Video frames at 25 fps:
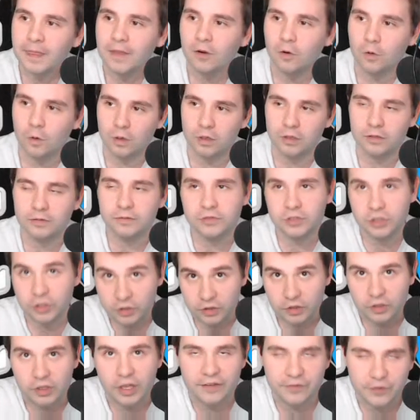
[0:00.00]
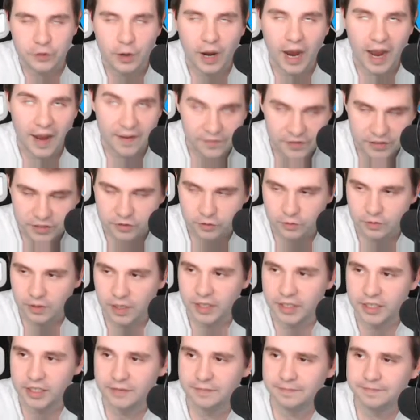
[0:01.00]
Or if you haven't
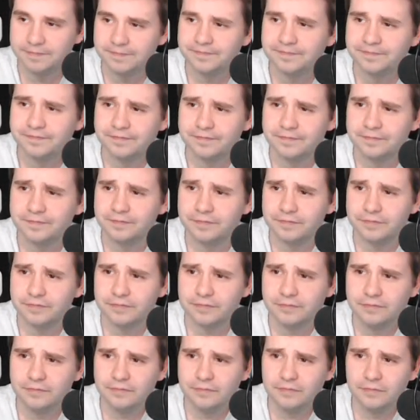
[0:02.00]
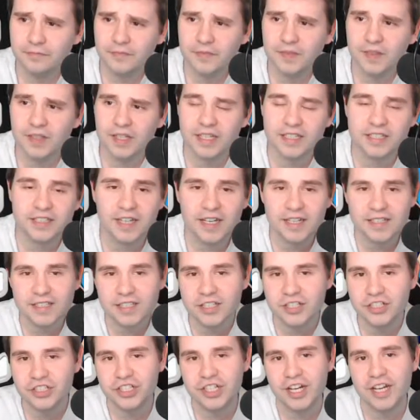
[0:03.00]
already. It
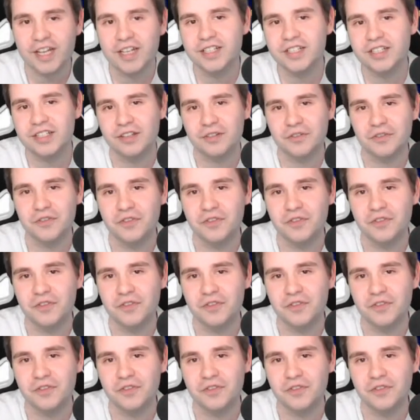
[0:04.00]
doesn't change the